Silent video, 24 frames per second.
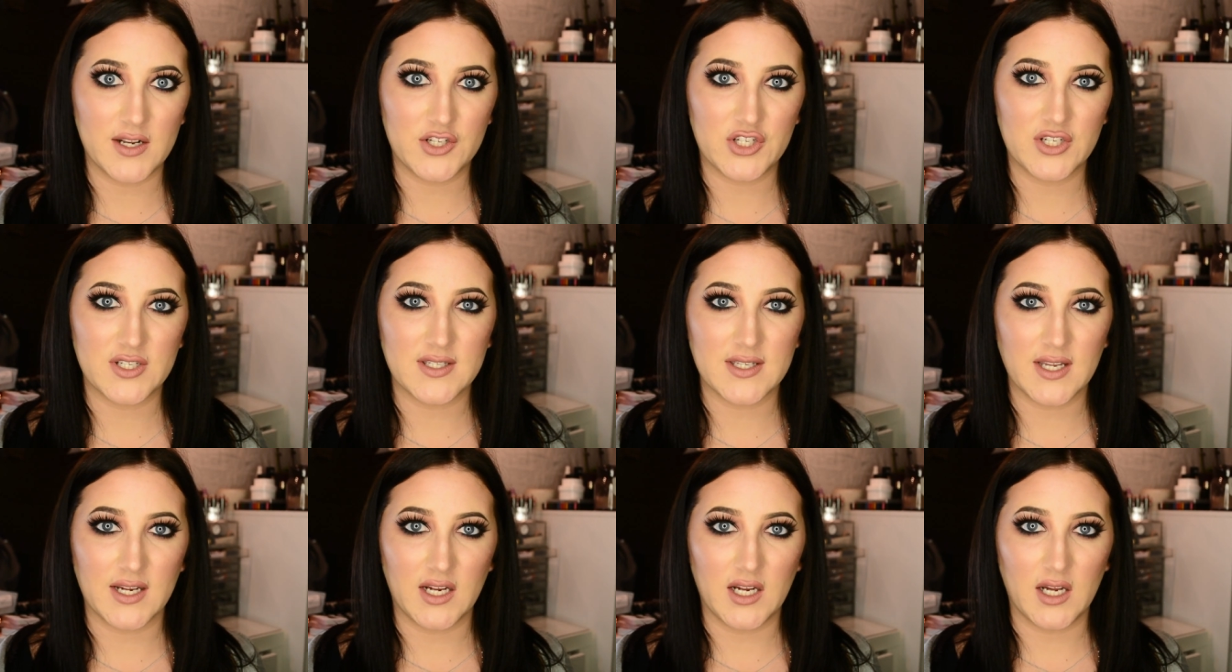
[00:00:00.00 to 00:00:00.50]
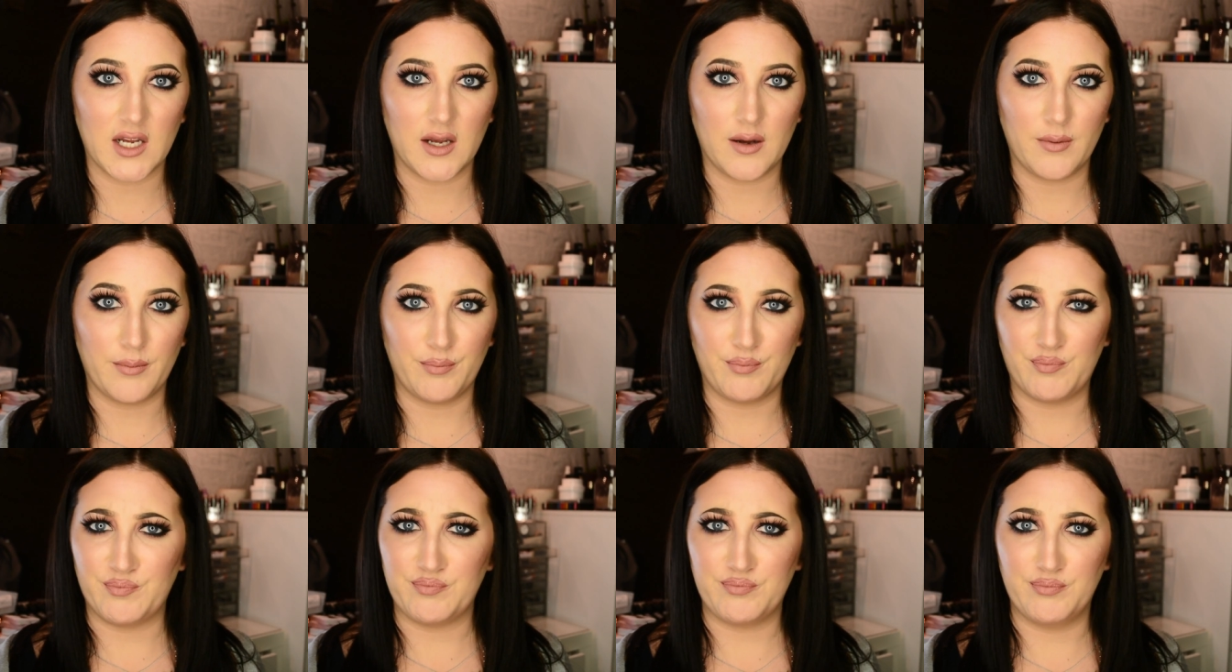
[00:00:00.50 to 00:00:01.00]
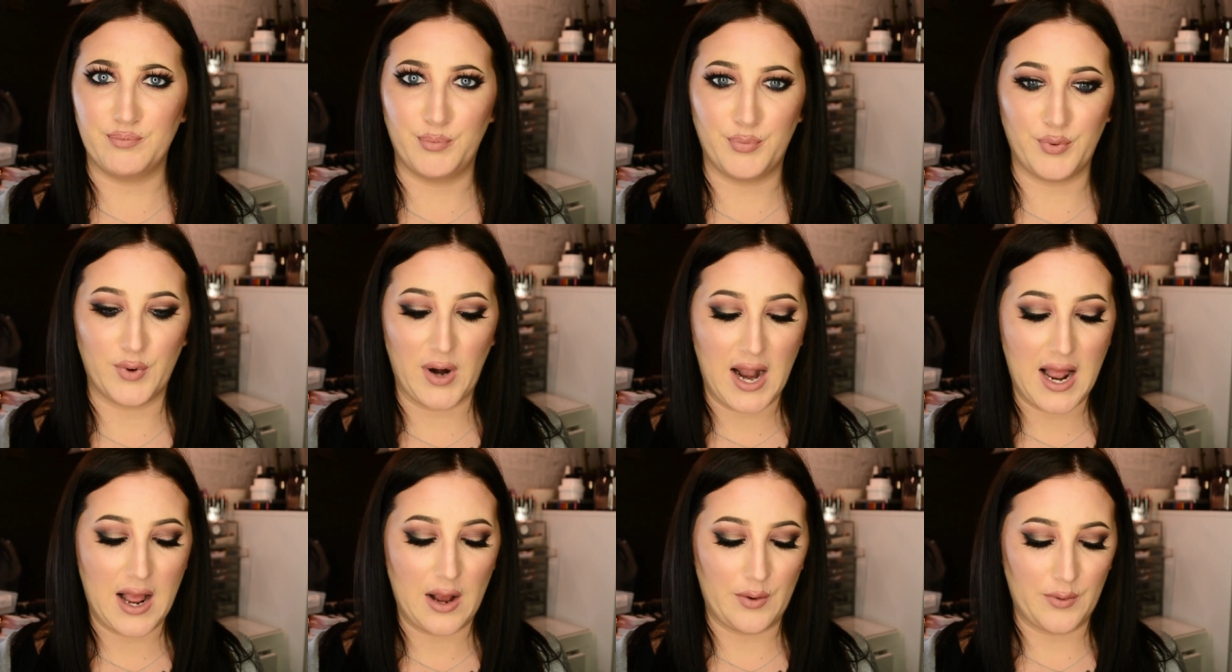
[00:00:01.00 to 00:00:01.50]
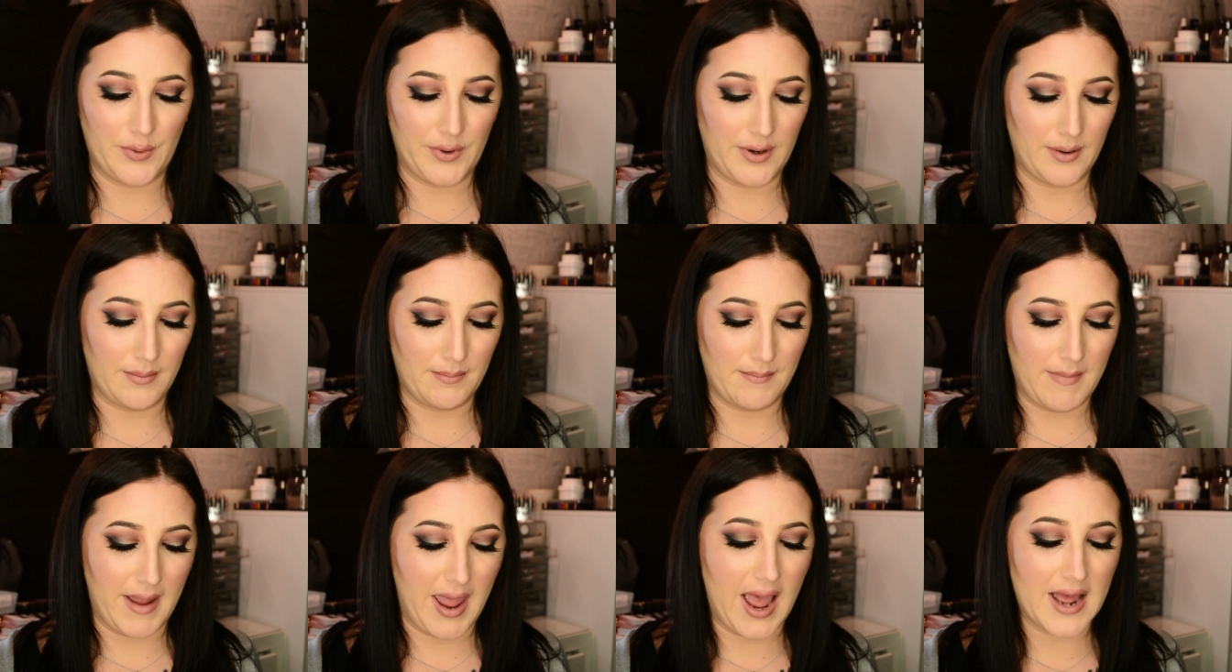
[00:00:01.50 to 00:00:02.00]
It's just like a brown
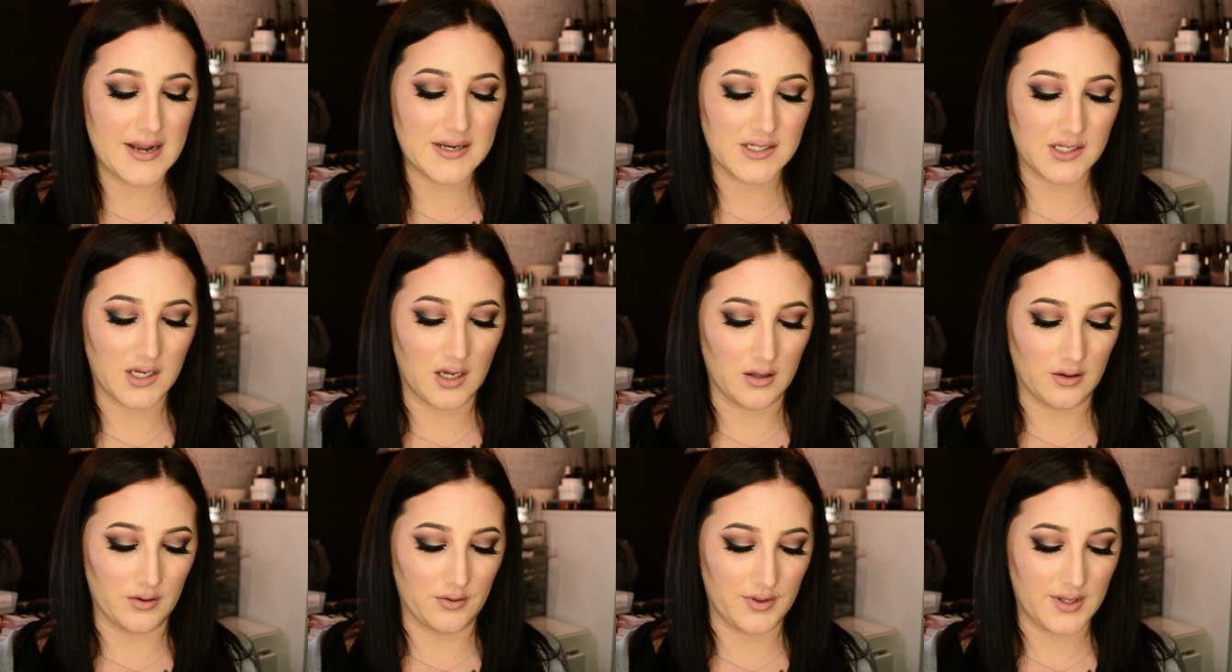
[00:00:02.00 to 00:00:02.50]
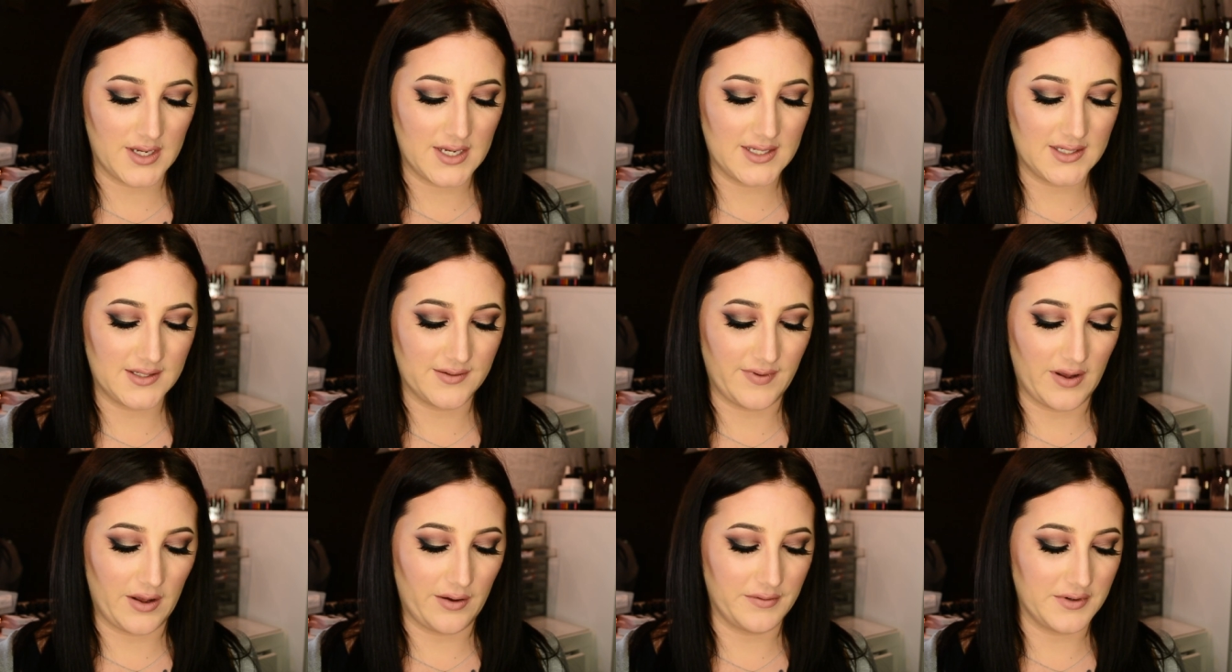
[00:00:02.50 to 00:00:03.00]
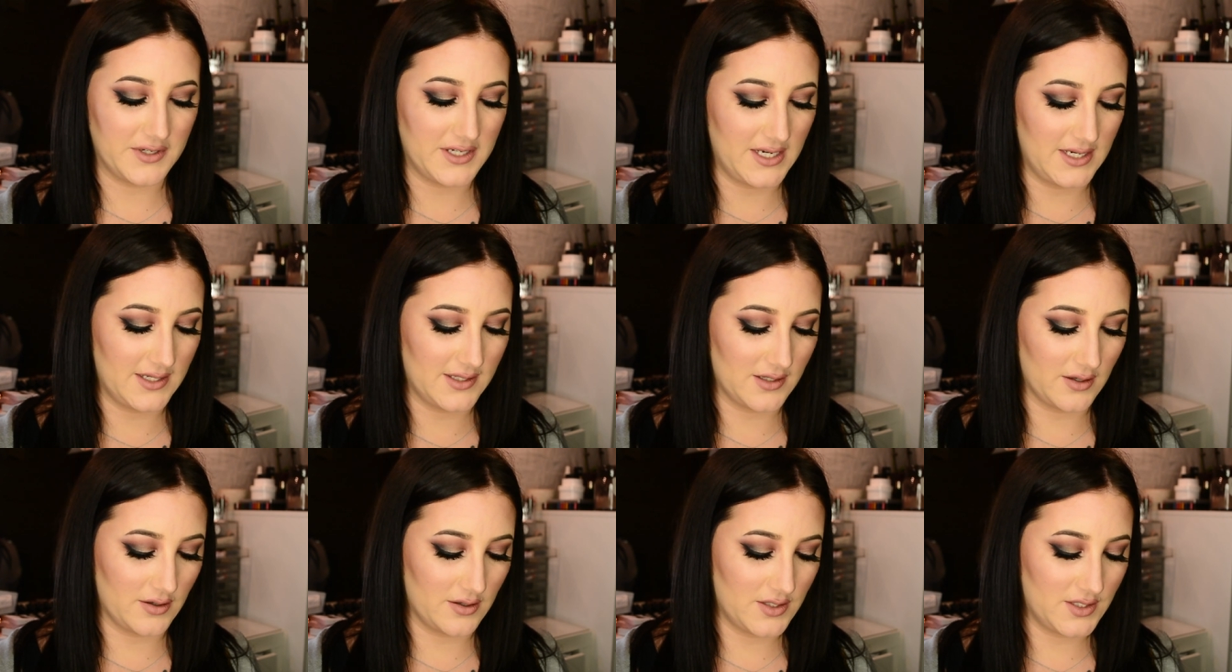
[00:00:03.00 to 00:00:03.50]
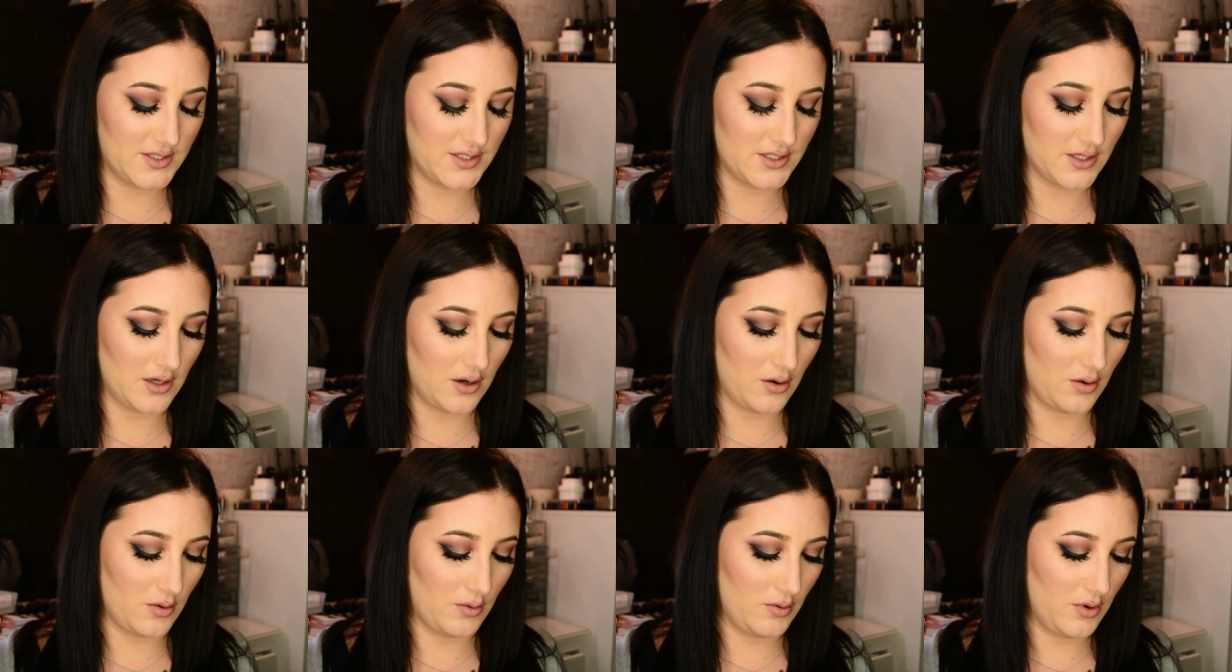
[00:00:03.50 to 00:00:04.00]
matte color. These velveteens are
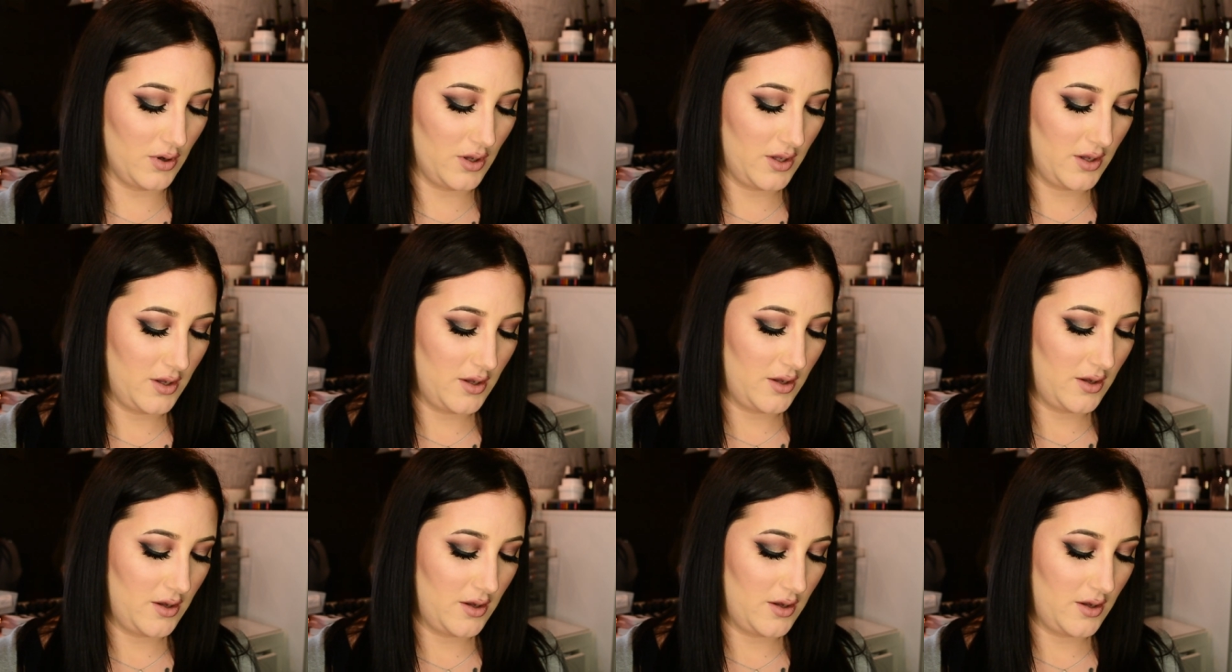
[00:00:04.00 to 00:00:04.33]
so,